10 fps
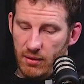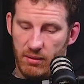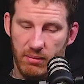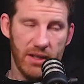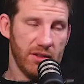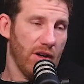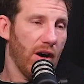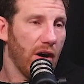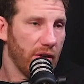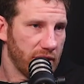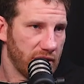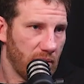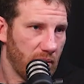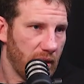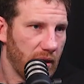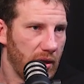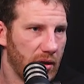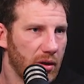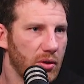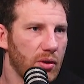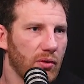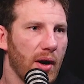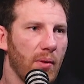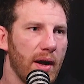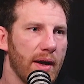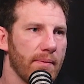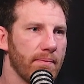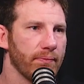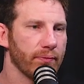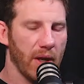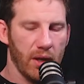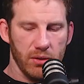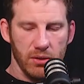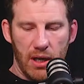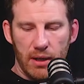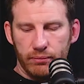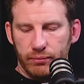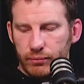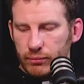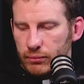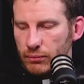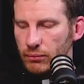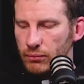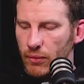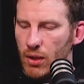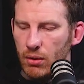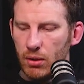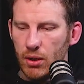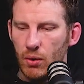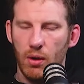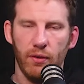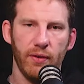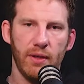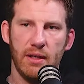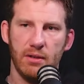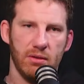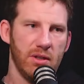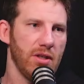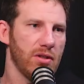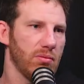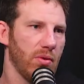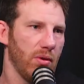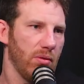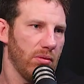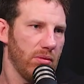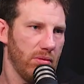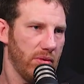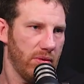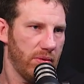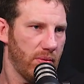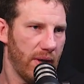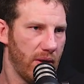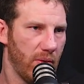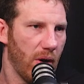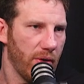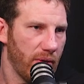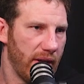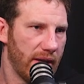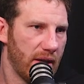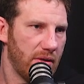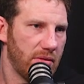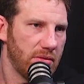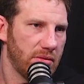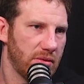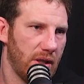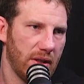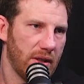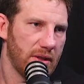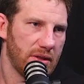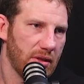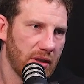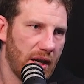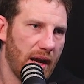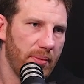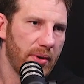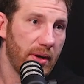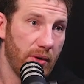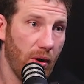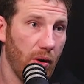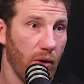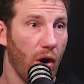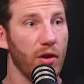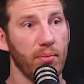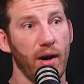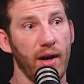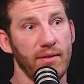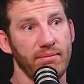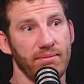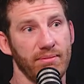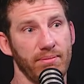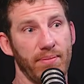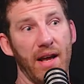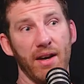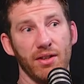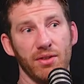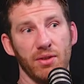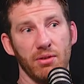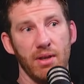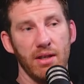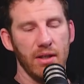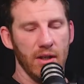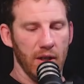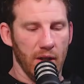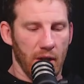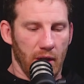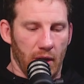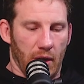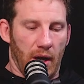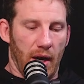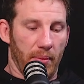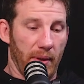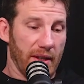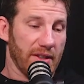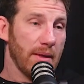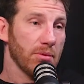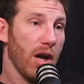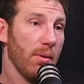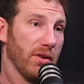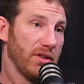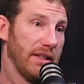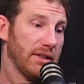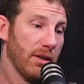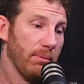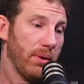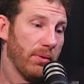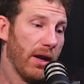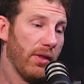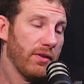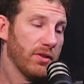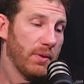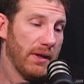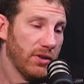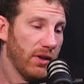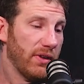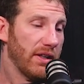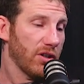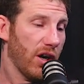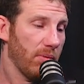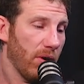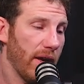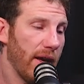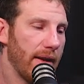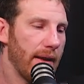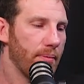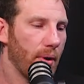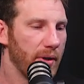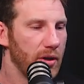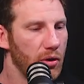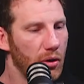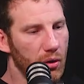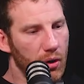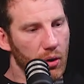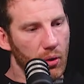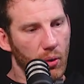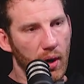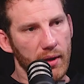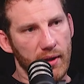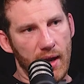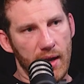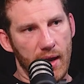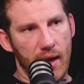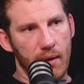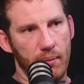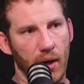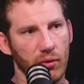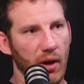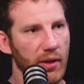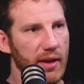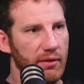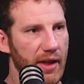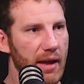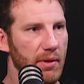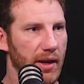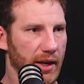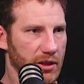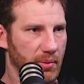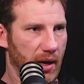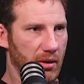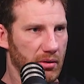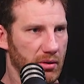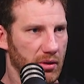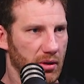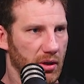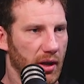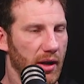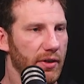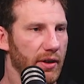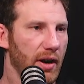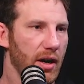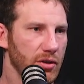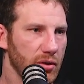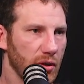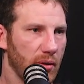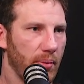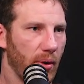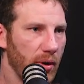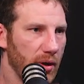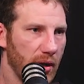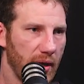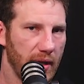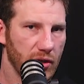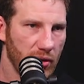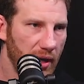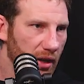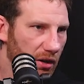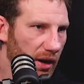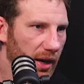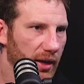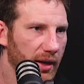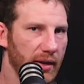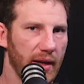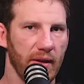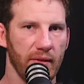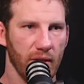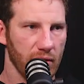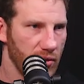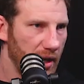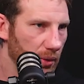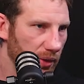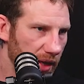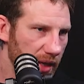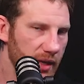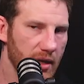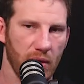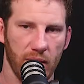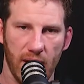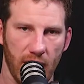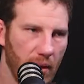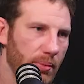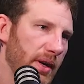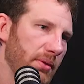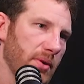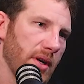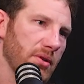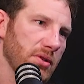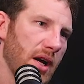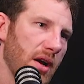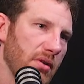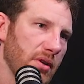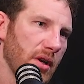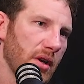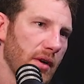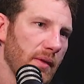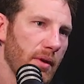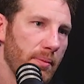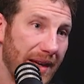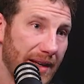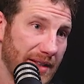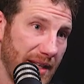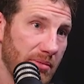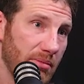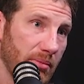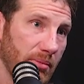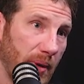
amazing art to someone. You got to do it in the right way. So it's like, you're going to go off and then teach them what where you are with your ego. Like, it's not going to happen. Not not under my yeah. banner. Do you know what I mean? Yeah. Sure. Uh, but at the same time, I've seen some people now they they serve their time on it and they're probably not quite there yet. But I'd rather give them the next belt if their actually on point and they're training correctly and they're not training with their ego and they're helping everyone else out and they're being a team